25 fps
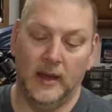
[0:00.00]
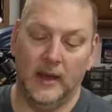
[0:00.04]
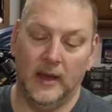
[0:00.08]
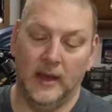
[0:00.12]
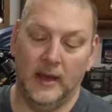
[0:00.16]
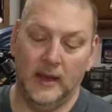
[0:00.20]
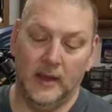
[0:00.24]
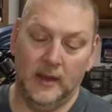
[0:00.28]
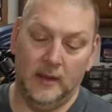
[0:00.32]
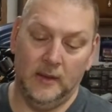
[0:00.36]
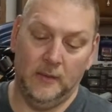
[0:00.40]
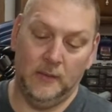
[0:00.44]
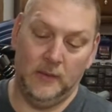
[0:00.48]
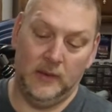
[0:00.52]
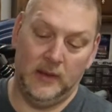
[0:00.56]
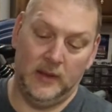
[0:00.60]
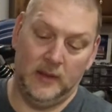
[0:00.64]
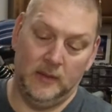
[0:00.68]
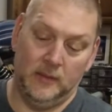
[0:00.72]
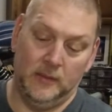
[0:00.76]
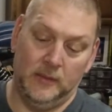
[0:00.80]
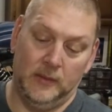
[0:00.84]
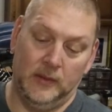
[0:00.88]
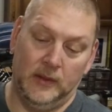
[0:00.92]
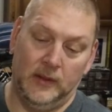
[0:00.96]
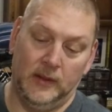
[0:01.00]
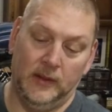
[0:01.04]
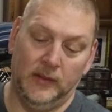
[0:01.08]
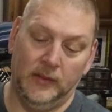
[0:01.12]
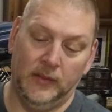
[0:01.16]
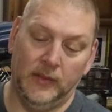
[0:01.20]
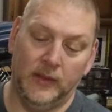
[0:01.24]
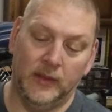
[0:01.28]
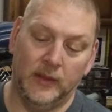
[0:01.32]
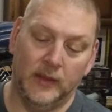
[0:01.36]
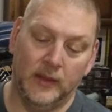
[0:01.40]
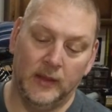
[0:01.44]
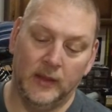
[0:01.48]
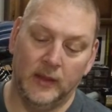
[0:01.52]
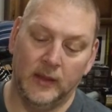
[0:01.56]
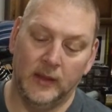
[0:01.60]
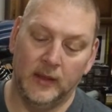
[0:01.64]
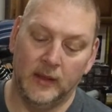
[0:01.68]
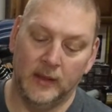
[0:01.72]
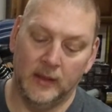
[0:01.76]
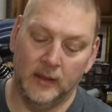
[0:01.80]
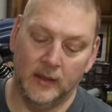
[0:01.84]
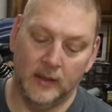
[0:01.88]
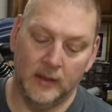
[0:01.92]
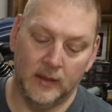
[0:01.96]
I went with
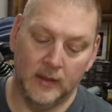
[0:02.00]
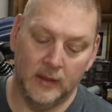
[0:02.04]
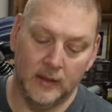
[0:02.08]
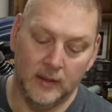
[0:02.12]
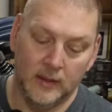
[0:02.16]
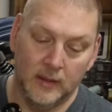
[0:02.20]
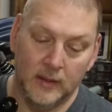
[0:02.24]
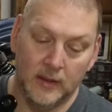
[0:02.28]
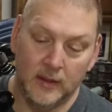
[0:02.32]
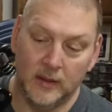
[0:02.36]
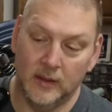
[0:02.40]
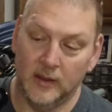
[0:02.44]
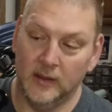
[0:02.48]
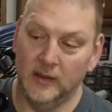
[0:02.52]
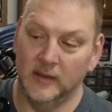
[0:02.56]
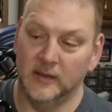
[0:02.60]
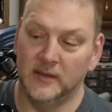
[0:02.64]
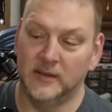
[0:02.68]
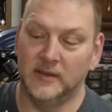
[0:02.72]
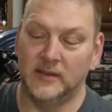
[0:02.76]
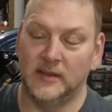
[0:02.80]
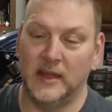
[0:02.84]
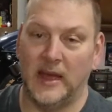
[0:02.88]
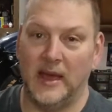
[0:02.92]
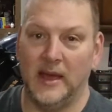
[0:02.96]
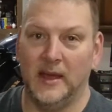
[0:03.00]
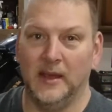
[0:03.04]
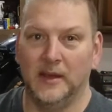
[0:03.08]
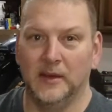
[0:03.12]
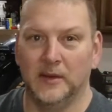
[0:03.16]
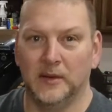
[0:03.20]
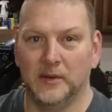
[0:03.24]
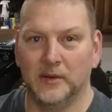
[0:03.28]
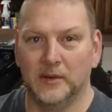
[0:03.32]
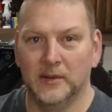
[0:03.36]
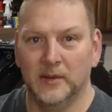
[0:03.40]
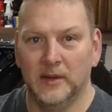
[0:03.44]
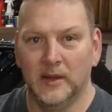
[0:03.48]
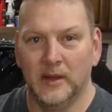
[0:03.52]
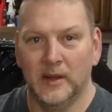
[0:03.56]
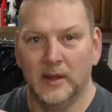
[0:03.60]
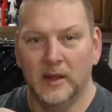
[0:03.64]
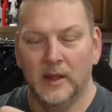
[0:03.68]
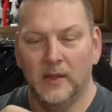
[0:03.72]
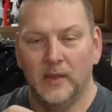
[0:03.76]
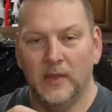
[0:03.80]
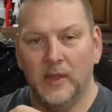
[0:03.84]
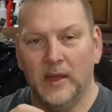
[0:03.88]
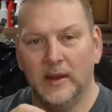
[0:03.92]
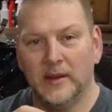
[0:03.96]
a style
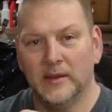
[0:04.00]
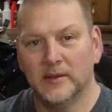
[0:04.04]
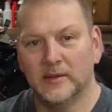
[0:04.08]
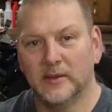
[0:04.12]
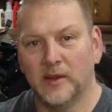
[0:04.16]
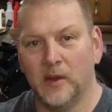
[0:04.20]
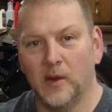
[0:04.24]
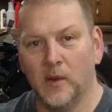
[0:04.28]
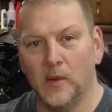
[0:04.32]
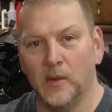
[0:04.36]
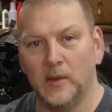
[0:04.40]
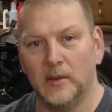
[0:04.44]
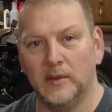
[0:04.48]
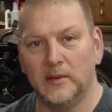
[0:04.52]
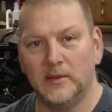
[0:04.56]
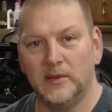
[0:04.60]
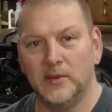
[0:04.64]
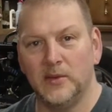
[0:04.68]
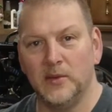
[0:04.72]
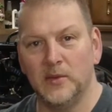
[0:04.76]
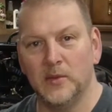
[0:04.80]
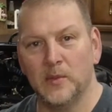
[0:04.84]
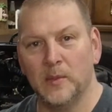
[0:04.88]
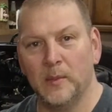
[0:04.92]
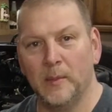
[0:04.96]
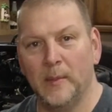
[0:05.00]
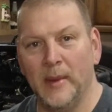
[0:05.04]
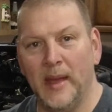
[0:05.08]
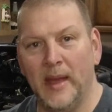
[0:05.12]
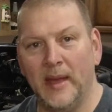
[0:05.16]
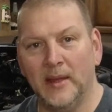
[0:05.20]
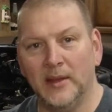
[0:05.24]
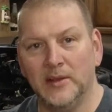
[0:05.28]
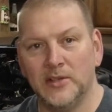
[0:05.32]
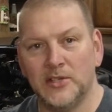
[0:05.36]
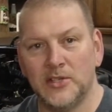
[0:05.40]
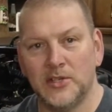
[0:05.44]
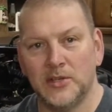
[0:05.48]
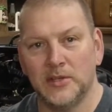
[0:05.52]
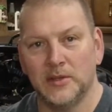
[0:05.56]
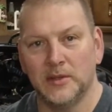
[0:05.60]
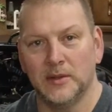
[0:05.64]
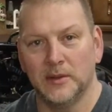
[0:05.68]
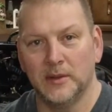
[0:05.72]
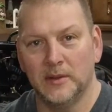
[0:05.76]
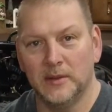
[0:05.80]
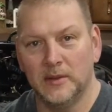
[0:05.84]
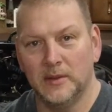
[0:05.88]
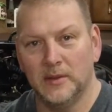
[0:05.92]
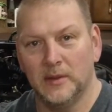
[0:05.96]
that is going to match
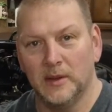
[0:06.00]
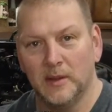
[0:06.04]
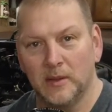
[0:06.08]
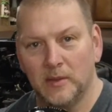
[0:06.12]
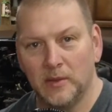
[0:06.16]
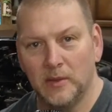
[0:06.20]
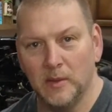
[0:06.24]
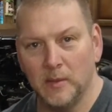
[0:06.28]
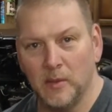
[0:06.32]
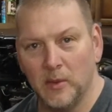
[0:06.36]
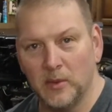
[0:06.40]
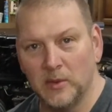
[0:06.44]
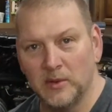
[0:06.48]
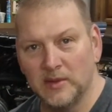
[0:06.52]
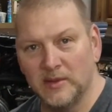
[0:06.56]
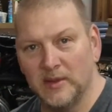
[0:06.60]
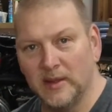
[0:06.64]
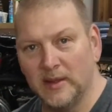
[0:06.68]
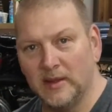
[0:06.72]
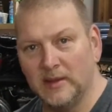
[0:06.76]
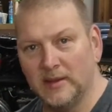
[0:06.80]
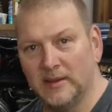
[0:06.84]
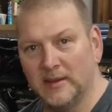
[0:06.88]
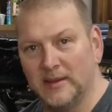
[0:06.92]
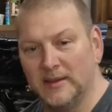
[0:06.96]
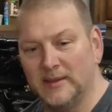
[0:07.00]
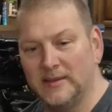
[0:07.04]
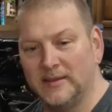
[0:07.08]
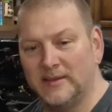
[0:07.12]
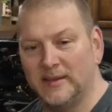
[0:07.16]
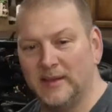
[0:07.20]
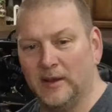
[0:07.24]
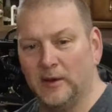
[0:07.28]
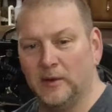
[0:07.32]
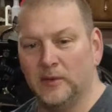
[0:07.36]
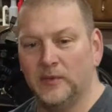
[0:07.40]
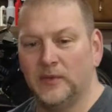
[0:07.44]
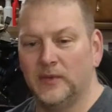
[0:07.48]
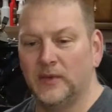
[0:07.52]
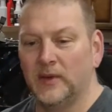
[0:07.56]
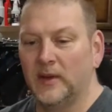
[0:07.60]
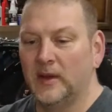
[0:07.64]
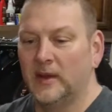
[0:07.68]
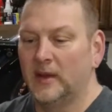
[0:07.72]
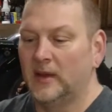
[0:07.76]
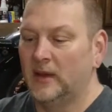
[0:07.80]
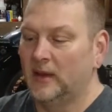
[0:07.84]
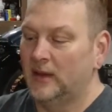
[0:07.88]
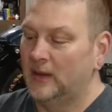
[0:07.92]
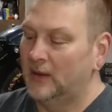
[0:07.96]
the motorcycle itself.
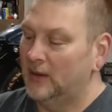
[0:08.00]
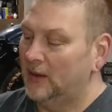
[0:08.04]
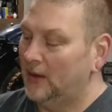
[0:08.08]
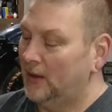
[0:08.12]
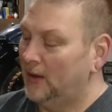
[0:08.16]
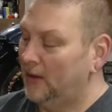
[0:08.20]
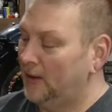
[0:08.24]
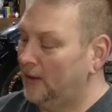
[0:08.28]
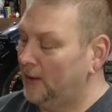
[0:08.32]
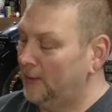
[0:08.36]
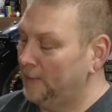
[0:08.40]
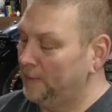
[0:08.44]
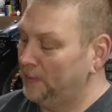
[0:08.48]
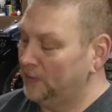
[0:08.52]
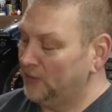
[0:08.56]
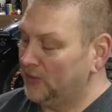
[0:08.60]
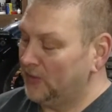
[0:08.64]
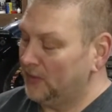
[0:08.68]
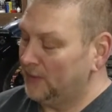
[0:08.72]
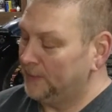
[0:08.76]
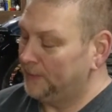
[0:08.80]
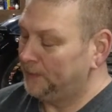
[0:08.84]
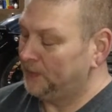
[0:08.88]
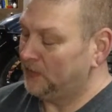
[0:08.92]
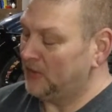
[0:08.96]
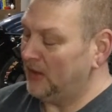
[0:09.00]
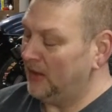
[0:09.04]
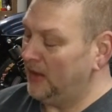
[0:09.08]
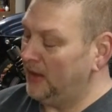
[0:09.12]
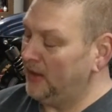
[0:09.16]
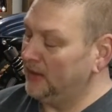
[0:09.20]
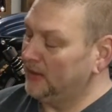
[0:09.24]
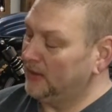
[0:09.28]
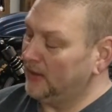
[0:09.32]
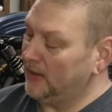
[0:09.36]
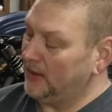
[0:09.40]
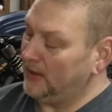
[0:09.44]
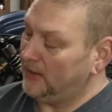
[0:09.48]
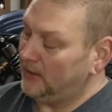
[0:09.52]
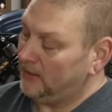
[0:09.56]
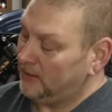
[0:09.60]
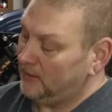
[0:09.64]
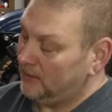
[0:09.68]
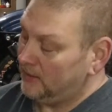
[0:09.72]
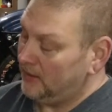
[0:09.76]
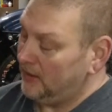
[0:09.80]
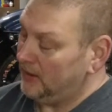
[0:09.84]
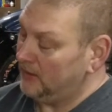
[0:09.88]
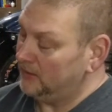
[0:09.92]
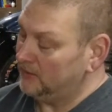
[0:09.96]
The headlight
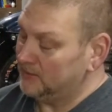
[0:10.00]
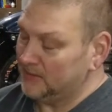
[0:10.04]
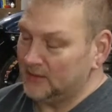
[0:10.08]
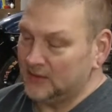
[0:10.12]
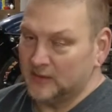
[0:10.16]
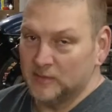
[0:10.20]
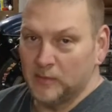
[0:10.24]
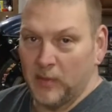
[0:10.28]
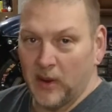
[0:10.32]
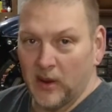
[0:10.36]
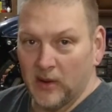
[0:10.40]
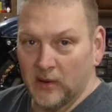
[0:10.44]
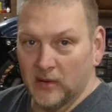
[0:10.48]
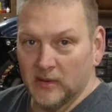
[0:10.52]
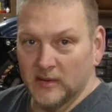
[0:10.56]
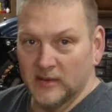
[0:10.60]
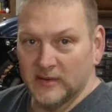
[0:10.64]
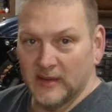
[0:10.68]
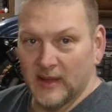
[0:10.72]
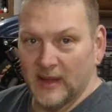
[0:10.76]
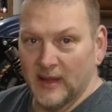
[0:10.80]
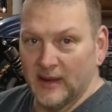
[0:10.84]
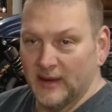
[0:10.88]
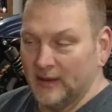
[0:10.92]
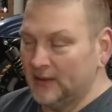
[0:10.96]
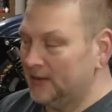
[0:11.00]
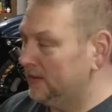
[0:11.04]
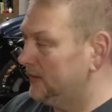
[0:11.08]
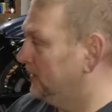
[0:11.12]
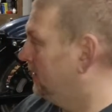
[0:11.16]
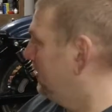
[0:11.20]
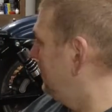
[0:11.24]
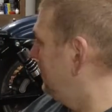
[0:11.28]
has these bars on it,